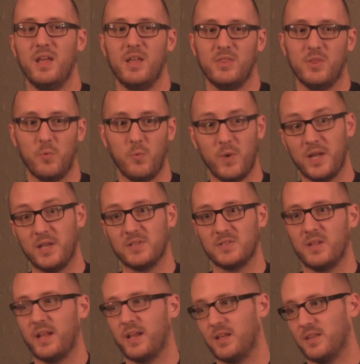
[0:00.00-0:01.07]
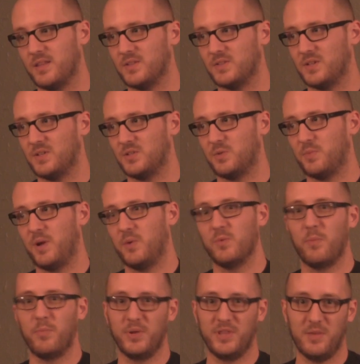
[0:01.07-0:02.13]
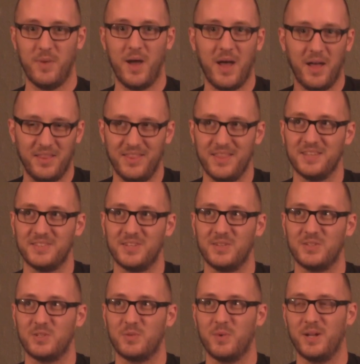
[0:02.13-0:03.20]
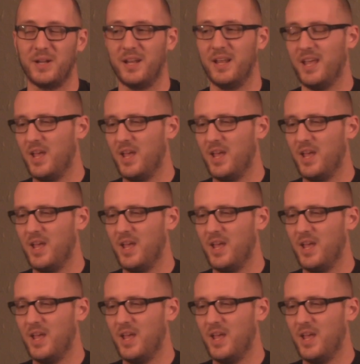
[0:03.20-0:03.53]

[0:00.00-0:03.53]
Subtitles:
the weakest link at this instrument. We'll put them on this instrument.